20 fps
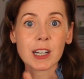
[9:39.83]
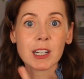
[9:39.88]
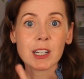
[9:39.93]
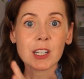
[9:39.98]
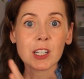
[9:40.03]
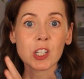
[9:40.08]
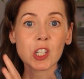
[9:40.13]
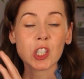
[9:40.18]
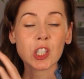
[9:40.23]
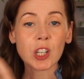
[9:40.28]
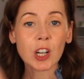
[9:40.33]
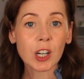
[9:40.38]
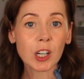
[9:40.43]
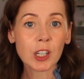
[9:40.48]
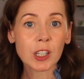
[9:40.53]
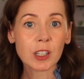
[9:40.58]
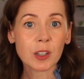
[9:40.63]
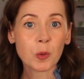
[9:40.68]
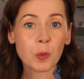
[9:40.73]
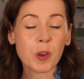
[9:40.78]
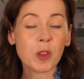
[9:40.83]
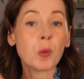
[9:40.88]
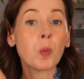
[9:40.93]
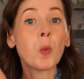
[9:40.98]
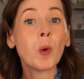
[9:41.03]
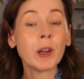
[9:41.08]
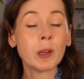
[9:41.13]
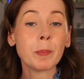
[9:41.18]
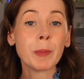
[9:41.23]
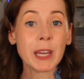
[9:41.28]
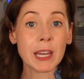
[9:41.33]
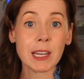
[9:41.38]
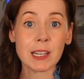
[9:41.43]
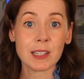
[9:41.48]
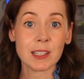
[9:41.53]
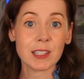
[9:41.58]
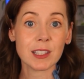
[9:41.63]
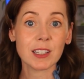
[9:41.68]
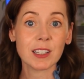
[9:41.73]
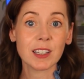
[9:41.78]
start with one
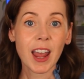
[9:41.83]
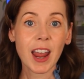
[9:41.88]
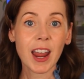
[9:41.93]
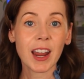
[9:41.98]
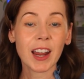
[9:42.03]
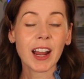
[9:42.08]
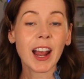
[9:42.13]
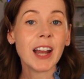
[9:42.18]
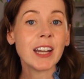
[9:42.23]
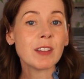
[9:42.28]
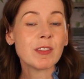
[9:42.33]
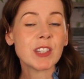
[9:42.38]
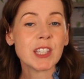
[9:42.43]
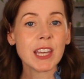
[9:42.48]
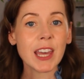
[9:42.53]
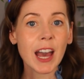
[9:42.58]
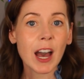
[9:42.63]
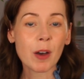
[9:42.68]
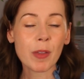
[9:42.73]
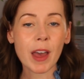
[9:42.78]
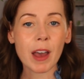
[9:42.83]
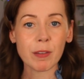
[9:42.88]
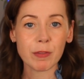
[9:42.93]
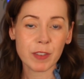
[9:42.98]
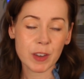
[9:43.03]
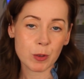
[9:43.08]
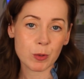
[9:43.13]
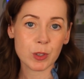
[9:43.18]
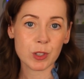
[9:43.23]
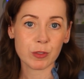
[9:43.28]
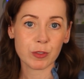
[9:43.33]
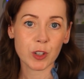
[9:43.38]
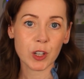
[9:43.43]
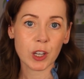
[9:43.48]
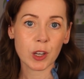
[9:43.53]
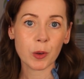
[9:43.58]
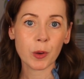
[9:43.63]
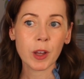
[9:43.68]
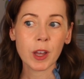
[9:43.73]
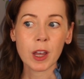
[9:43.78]
piece and kind of see how that feels for
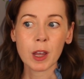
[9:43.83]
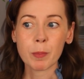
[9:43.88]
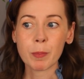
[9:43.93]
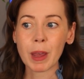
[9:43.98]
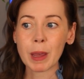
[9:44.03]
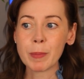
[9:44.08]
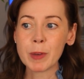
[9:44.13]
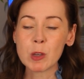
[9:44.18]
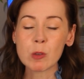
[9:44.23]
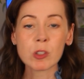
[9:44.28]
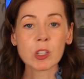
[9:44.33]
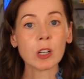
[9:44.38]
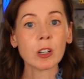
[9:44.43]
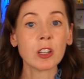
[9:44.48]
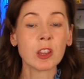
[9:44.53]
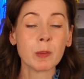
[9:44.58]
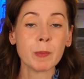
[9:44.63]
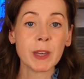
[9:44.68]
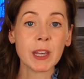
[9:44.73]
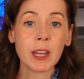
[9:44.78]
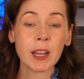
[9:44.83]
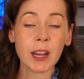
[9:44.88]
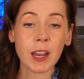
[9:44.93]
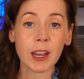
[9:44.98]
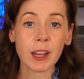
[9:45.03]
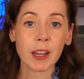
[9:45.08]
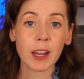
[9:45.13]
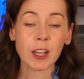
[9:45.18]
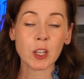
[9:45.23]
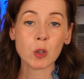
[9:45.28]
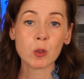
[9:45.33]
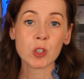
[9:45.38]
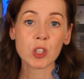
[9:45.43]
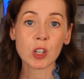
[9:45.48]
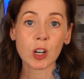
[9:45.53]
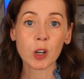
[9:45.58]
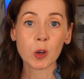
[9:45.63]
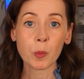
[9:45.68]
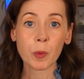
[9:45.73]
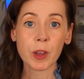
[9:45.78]
you. Maybe you start at the beginning and you
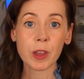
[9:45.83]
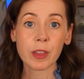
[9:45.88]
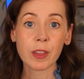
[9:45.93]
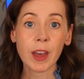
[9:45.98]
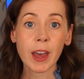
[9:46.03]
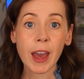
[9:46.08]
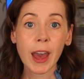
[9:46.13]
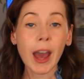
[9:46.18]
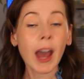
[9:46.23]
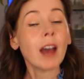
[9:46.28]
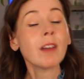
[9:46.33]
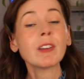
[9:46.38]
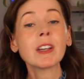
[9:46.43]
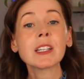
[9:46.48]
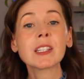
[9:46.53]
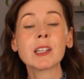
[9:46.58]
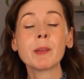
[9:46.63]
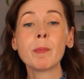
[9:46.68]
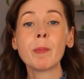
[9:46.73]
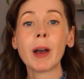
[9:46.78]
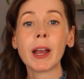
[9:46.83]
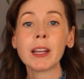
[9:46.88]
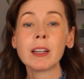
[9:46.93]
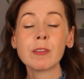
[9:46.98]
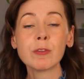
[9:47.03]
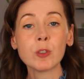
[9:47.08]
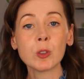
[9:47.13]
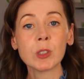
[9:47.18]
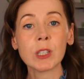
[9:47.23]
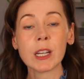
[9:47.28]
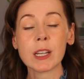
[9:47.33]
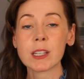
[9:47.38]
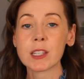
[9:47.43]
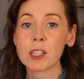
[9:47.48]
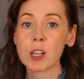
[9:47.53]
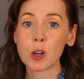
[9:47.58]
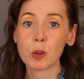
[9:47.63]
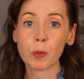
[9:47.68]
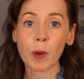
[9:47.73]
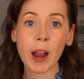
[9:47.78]
start with having some mindfulness
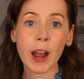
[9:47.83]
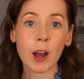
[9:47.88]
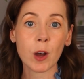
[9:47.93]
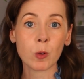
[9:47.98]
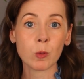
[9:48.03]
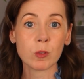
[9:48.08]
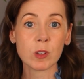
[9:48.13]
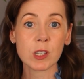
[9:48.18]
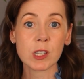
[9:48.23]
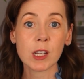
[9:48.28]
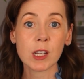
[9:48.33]
around